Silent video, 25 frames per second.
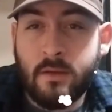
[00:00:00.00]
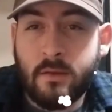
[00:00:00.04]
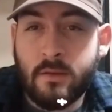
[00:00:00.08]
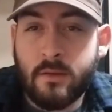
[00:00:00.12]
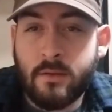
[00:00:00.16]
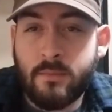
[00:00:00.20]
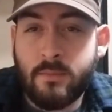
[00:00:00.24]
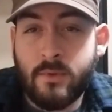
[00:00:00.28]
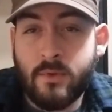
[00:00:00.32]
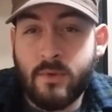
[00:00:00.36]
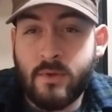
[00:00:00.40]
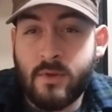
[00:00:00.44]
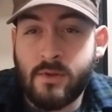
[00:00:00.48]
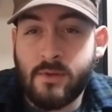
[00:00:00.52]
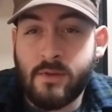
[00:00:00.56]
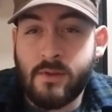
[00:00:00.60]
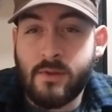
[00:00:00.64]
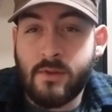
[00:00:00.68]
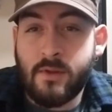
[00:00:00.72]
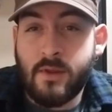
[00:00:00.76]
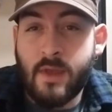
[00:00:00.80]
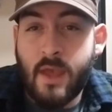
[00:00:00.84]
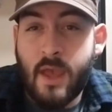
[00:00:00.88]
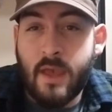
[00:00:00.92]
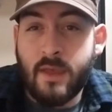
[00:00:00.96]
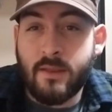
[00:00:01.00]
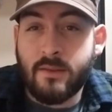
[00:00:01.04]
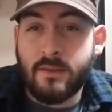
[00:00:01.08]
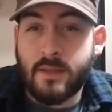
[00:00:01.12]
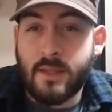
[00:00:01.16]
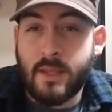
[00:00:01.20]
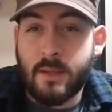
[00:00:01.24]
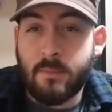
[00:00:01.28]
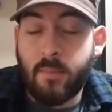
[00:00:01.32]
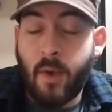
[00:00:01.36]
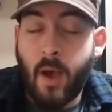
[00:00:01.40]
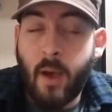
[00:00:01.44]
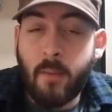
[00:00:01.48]
community and the
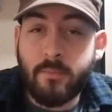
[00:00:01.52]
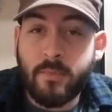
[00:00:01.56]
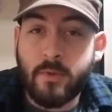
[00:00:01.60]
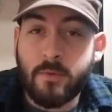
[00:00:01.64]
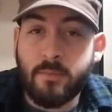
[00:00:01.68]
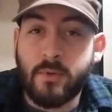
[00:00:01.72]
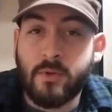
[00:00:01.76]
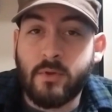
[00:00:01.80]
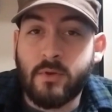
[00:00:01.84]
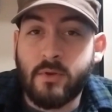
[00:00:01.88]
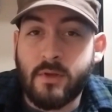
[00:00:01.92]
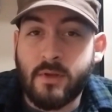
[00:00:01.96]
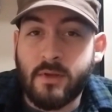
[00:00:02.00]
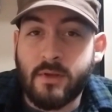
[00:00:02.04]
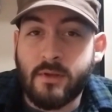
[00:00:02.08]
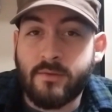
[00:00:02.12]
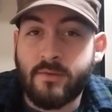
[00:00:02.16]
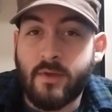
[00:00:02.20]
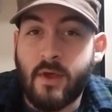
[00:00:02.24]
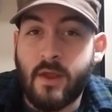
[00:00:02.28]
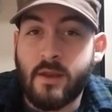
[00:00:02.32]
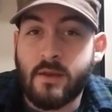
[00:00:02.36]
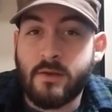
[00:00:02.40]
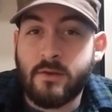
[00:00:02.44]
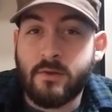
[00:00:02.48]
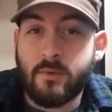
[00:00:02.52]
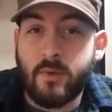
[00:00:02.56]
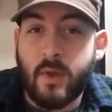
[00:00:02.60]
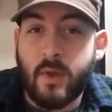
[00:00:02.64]
pop community decided to do